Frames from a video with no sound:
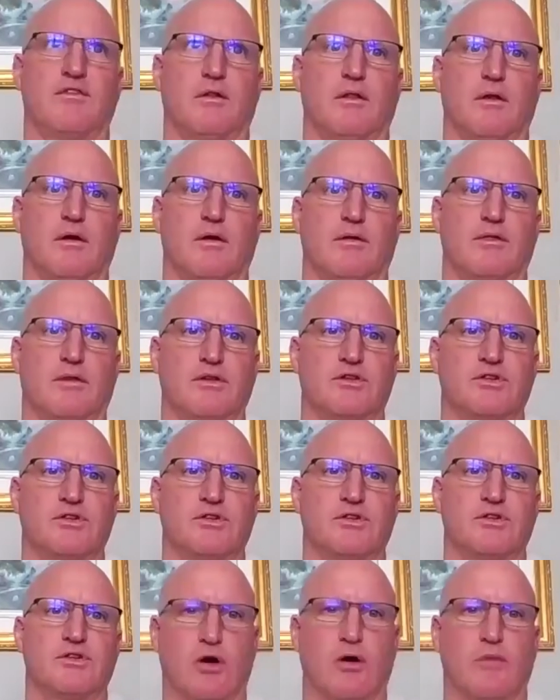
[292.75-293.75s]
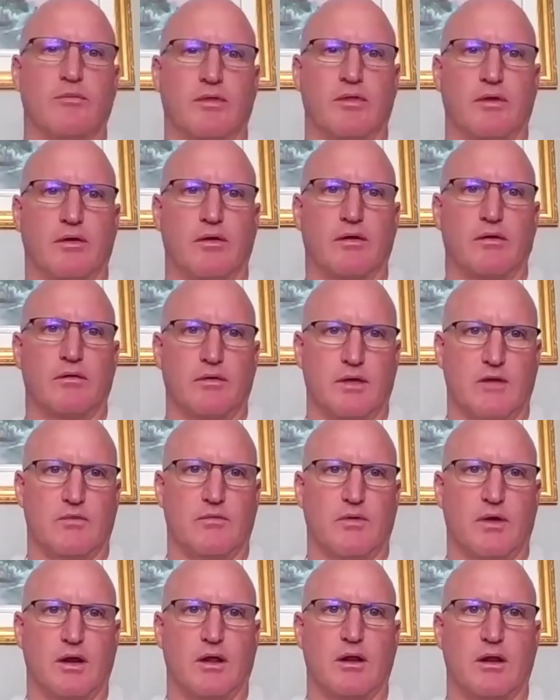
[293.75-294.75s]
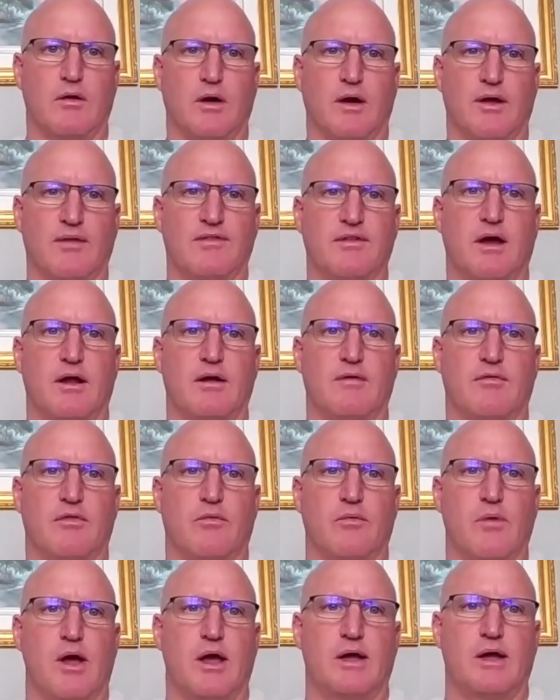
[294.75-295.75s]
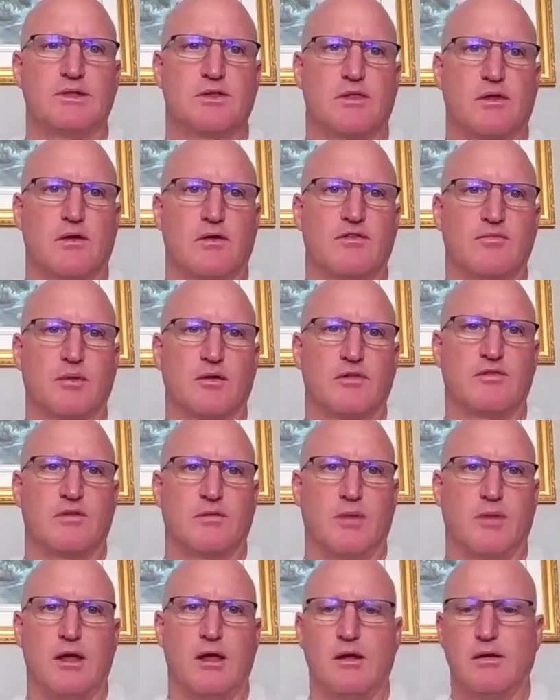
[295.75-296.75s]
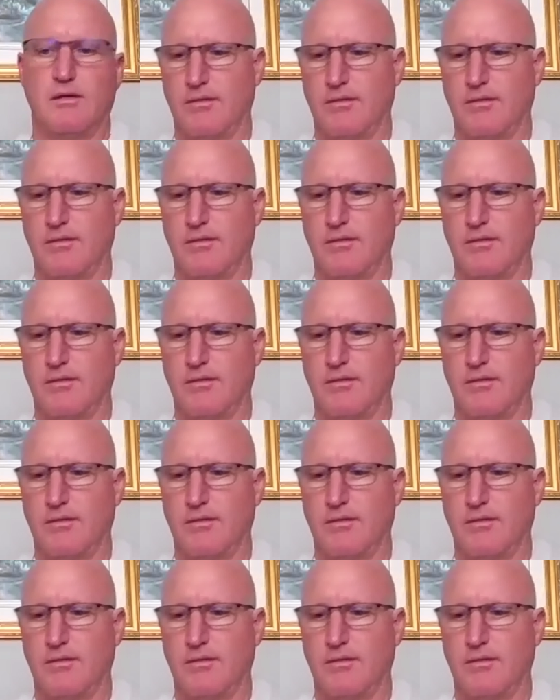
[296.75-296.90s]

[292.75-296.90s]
an alert that should show them that they're getting ready to go outside of the range that they're supposed to be.